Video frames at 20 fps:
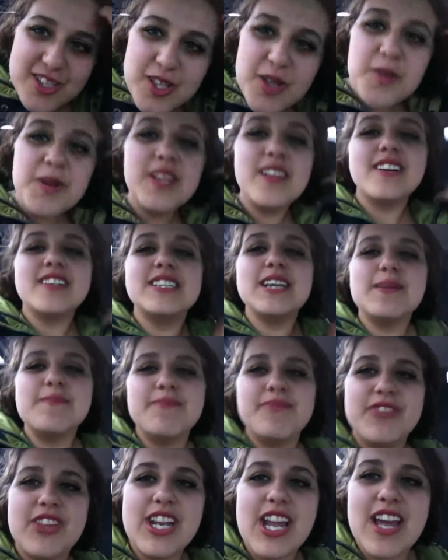So we looked up
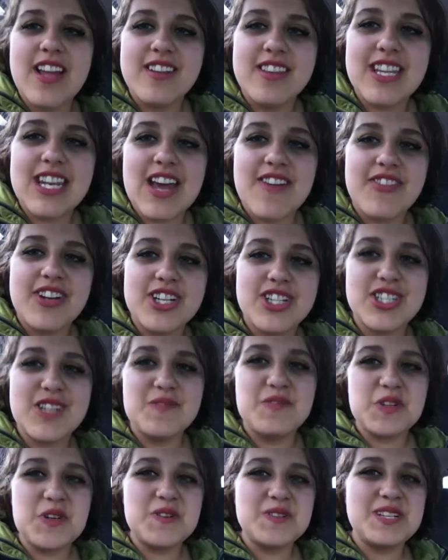the definition
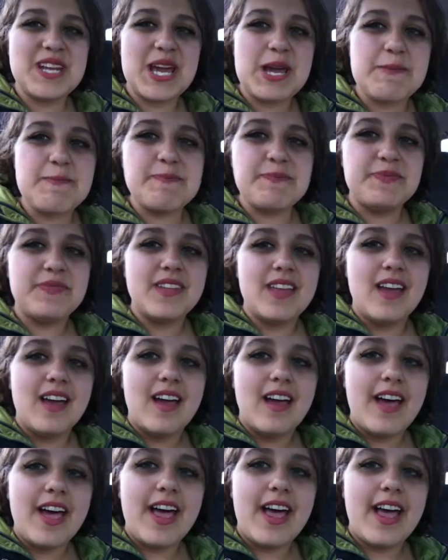of Joe's name,
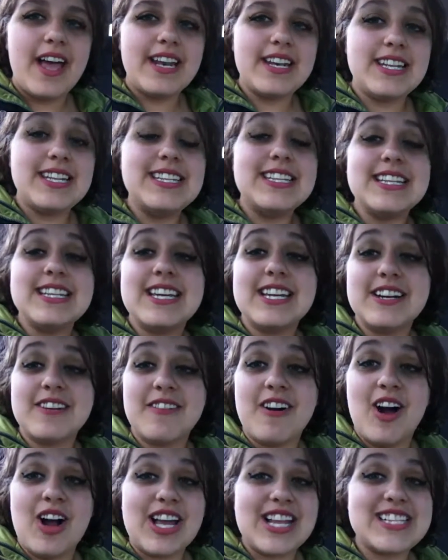and he did get
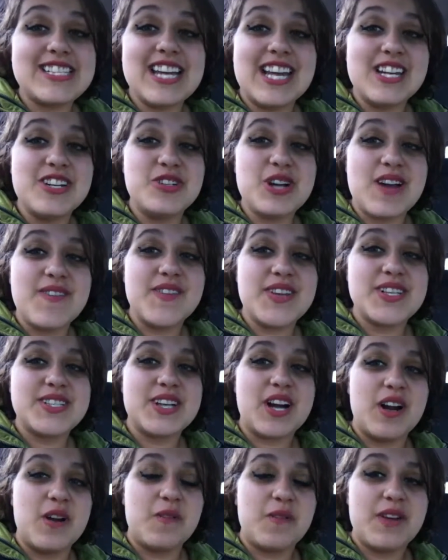it wrong. It's not a driving
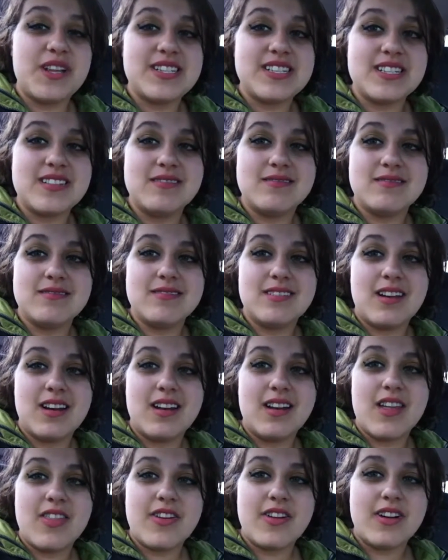scarf. It's
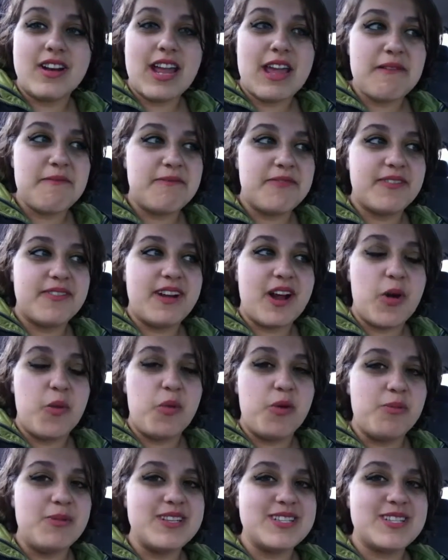another name for a
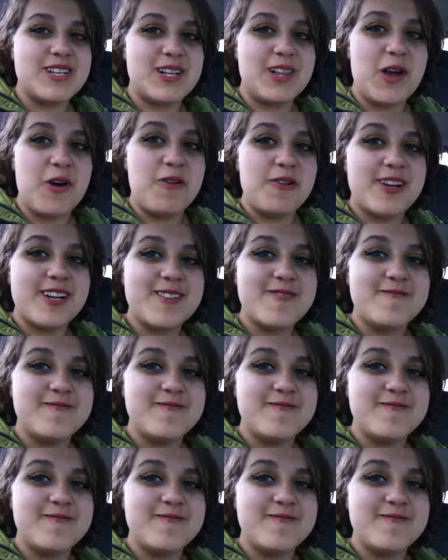woman's cloak.